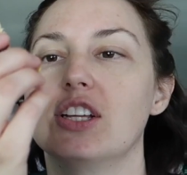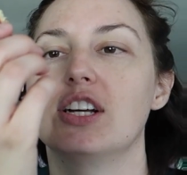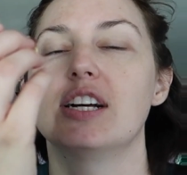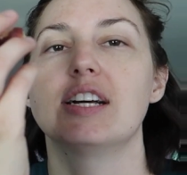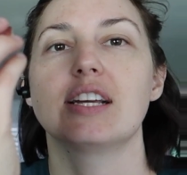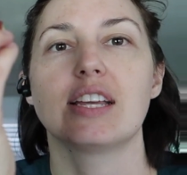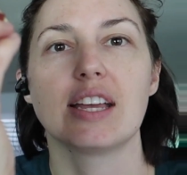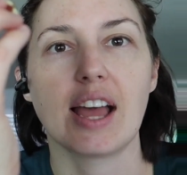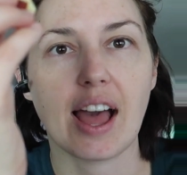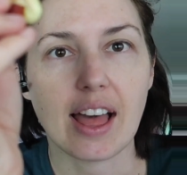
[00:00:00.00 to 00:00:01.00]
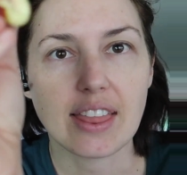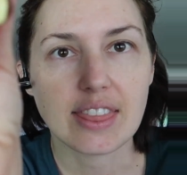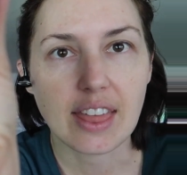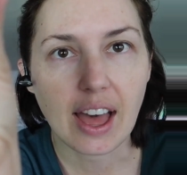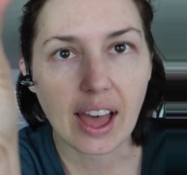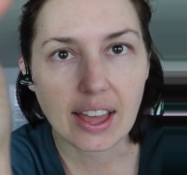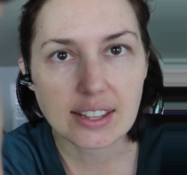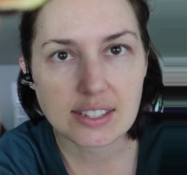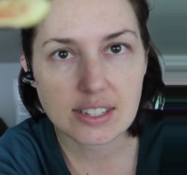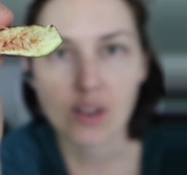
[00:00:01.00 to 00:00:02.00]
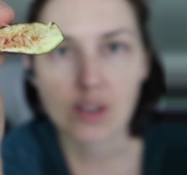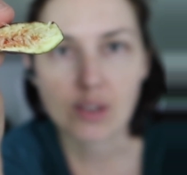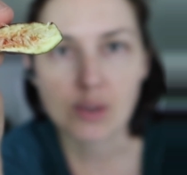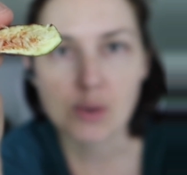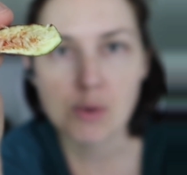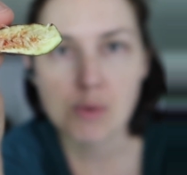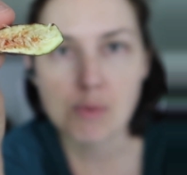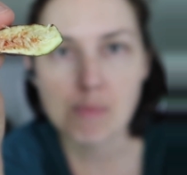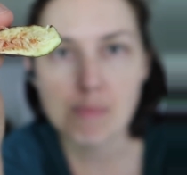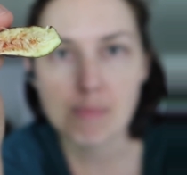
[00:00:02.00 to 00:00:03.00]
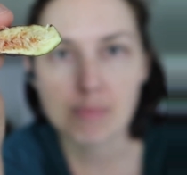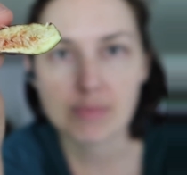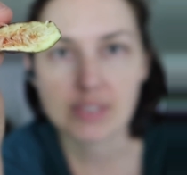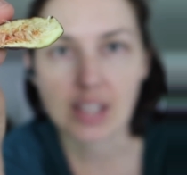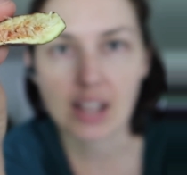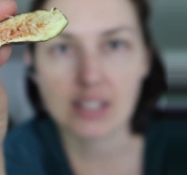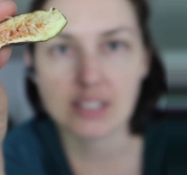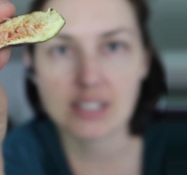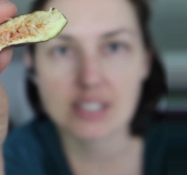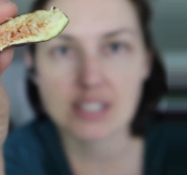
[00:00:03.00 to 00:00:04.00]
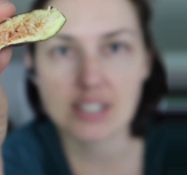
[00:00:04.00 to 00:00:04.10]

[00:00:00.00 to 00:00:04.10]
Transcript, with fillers: Look at that. Oh, that looks